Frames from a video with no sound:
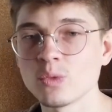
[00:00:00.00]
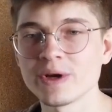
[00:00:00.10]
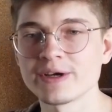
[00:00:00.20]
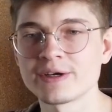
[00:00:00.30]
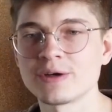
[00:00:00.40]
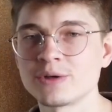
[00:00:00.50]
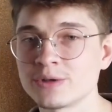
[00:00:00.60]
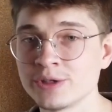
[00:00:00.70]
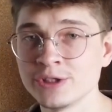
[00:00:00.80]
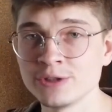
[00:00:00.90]
wear
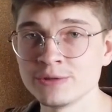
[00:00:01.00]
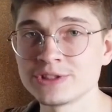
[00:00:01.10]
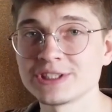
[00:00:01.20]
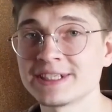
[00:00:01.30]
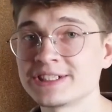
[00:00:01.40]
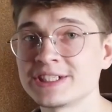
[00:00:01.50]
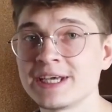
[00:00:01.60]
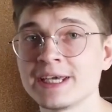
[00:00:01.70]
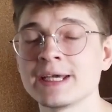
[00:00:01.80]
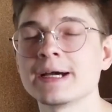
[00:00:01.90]
or use, let's
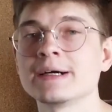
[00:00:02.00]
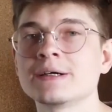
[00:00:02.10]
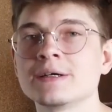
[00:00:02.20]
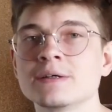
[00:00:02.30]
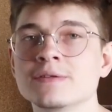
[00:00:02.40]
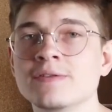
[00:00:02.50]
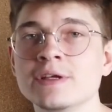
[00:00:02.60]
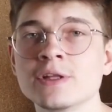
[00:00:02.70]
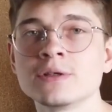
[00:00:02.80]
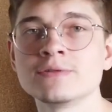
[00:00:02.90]
say the
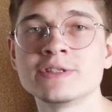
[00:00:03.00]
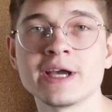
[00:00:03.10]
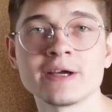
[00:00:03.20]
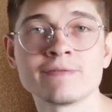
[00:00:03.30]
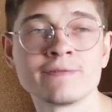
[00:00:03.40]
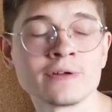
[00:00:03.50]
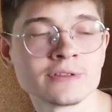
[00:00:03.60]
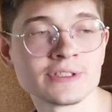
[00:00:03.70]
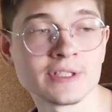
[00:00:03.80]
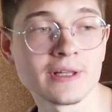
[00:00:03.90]
clothes, the
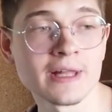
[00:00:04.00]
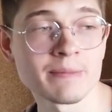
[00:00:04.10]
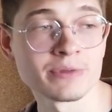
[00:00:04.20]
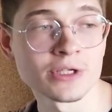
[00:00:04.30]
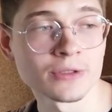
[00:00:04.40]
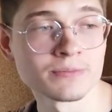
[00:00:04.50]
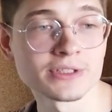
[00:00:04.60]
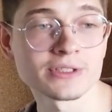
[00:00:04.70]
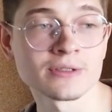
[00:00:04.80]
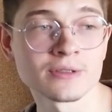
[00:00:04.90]
iPhones, the
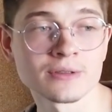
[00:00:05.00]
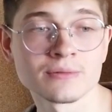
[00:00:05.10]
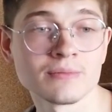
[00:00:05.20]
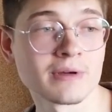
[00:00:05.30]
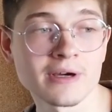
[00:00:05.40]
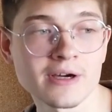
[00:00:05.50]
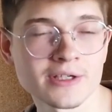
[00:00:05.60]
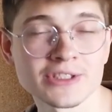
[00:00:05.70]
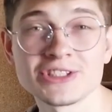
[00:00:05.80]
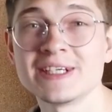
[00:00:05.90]
laptops,
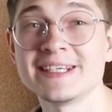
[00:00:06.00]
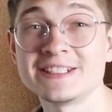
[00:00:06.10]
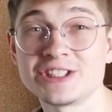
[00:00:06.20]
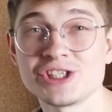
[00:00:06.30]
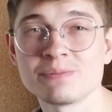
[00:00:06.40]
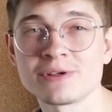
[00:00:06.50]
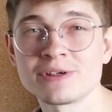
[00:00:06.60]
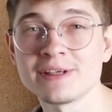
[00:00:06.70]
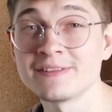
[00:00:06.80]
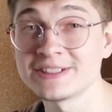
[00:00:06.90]
cars, it's
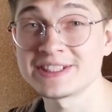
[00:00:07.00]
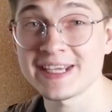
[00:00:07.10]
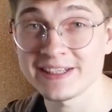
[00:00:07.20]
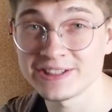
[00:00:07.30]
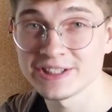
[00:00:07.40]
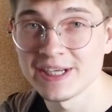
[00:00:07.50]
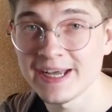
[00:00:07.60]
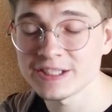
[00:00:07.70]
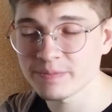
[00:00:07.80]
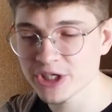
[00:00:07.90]
cheaper in the States,
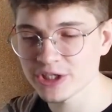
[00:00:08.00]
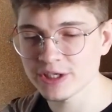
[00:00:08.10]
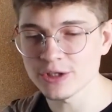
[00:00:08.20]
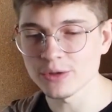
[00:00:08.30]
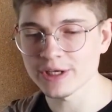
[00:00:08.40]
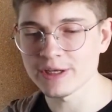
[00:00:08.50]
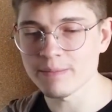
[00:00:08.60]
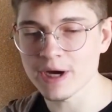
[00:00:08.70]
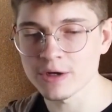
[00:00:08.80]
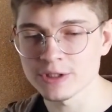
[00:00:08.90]
especially talking
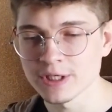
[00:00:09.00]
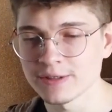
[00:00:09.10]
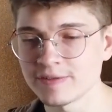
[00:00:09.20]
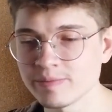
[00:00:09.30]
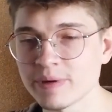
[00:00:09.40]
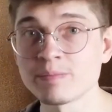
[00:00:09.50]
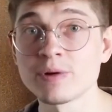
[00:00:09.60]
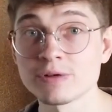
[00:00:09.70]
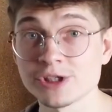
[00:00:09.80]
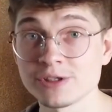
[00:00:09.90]
about the
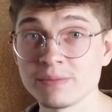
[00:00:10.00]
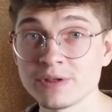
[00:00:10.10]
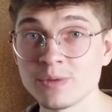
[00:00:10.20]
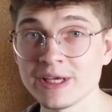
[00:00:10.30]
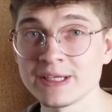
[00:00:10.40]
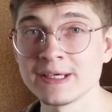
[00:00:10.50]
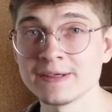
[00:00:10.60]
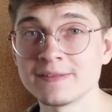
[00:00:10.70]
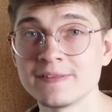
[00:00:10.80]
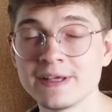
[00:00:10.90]
proportion between
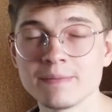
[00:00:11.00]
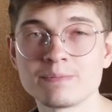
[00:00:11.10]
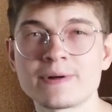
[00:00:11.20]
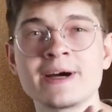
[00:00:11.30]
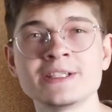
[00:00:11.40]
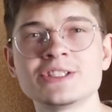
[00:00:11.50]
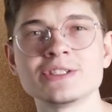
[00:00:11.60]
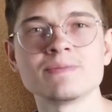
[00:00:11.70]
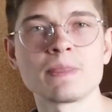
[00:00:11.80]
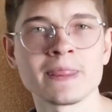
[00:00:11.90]
the price
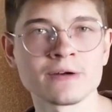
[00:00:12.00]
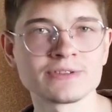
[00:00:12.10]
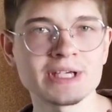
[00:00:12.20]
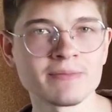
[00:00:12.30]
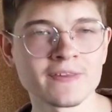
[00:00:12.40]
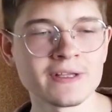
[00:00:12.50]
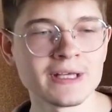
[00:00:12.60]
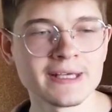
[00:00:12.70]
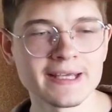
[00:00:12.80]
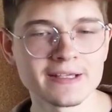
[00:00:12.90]
of something
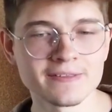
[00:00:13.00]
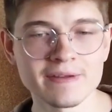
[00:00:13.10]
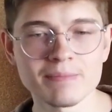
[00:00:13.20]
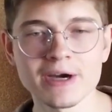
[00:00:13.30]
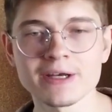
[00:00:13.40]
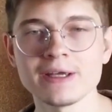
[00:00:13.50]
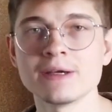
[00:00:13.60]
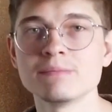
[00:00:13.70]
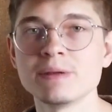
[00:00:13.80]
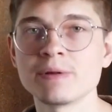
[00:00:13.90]
and the money
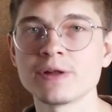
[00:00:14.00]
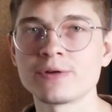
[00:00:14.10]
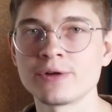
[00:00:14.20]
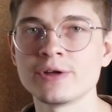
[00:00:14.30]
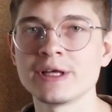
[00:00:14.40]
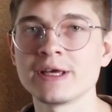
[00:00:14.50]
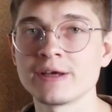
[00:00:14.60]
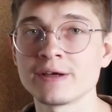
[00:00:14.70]
people earn